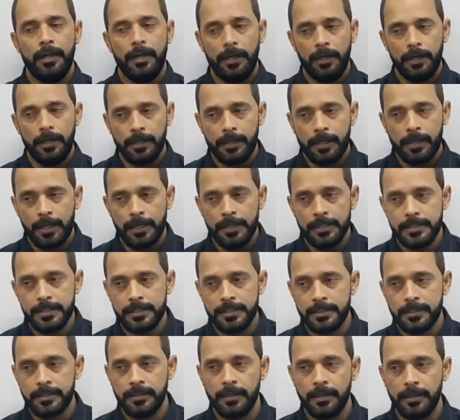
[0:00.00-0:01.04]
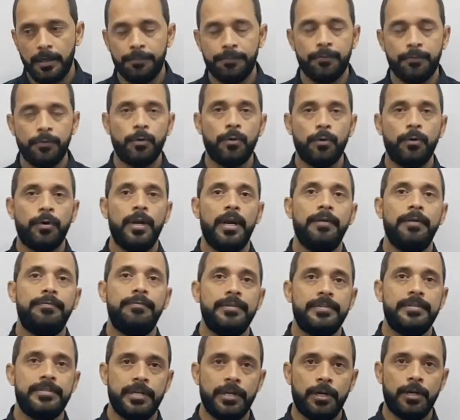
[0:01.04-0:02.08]
In case a photograph
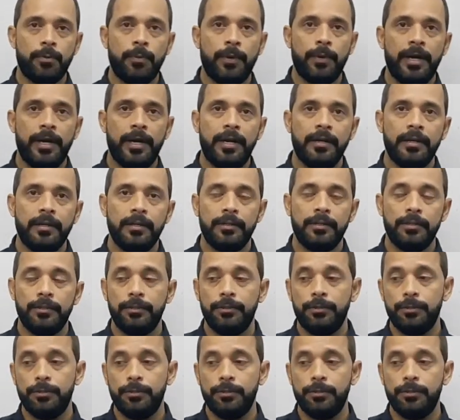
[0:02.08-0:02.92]
is required,